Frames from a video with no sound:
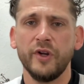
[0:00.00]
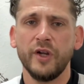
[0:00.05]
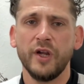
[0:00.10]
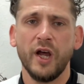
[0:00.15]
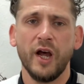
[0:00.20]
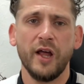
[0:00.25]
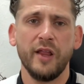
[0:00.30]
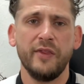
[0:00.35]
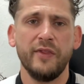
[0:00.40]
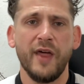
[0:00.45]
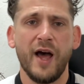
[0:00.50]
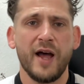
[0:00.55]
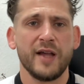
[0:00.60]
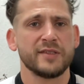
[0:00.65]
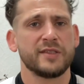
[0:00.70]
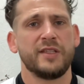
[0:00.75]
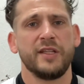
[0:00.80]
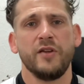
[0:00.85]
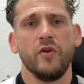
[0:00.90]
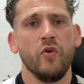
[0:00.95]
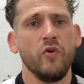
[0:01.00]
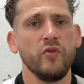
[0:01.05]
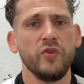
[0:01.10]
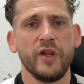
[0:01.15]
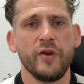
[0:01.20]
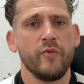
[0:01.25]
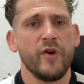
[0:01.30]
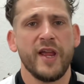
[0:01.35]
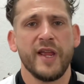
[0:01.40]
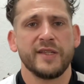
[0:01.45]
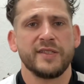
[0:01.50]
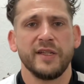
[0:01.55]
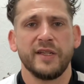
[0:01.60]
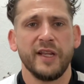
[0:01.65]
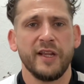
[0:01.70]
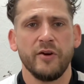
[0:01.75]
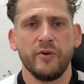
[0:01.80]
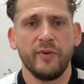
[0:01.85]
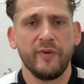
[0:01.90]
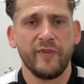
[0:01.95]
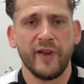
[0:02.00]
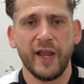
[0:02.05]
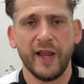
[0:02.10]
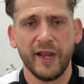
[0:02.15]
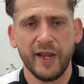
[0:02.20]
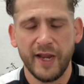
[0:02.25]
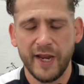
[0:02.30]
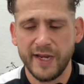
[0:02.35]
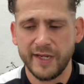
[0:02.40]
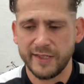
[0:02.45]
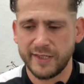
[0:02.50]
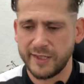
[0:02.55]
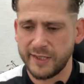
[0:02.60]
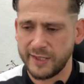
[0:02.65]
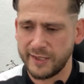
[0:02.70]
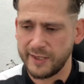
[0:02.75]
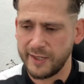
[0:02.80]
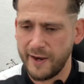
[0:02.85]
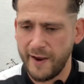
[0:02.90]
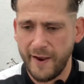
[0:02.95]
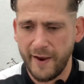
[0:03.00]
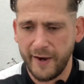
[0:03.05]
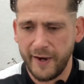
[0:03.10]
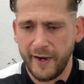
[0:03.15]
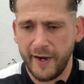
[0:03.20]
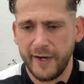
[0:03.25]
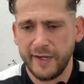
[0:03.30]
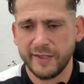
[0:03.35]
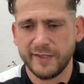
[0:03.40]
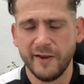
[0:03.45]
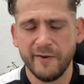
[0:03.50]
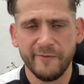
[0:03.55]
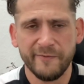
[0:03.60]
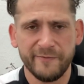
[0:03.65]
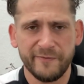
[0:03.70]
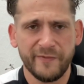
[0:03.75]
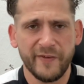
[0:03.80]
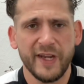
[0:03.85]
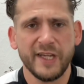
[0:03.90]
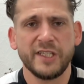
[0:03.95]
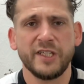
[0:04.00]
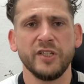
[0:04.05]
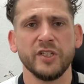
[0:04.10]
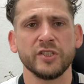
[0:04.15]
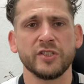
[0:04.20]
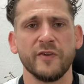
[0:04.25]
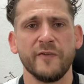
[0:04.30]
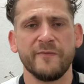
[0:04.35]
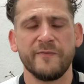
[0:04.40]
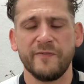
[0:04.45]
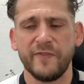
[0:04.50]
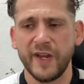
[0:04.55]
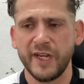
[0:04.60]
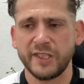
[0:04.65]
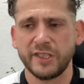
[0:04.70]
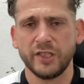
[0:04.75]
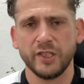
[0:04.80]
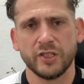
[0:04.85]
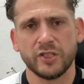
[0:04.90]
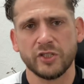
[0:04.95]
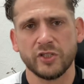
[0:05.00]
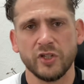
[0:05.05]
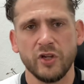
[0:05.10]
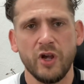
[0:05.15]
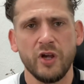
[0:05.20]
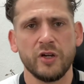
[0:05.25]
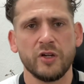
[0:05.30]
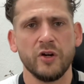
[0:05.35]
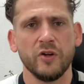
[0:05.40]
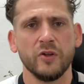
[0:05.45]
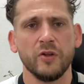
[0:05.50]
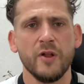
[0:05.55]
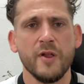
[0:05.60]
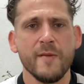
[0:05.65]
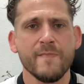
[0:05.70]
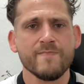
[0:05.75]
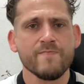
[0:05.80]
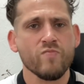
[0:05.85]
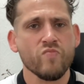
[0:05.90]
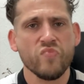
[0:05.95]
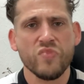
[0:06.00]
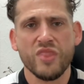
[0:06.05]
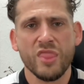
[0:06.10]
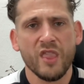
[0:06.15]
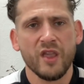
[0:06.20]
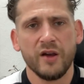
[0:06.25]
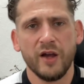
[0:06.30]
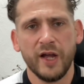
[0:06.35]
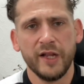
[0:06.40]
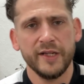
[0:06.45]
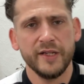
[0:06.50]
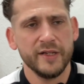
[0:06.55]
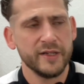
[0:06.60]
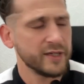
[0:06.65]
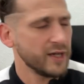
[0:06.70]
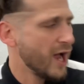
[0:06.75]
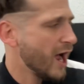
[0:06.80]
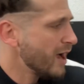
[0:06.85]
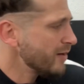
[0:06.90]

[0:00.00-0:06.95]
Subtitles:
And that's the only way to deal with it. It's a vicious circle. And I'm